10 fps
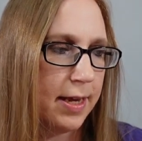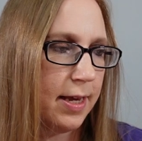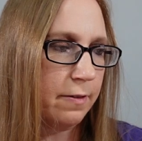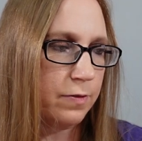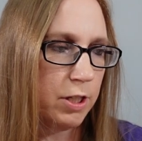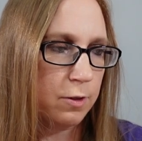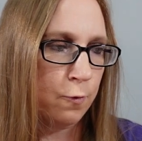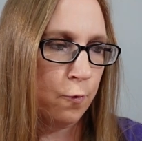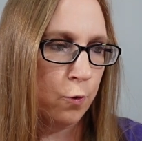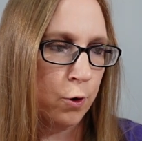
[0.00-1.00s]
Gifts
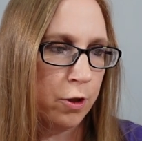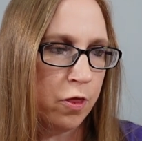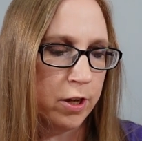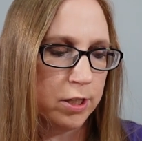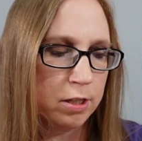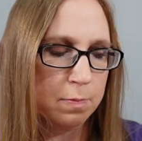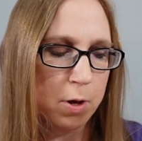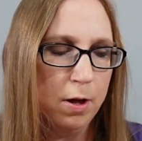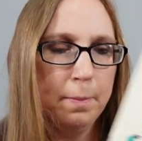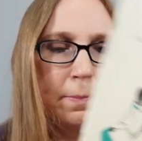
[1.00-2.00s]
for the Small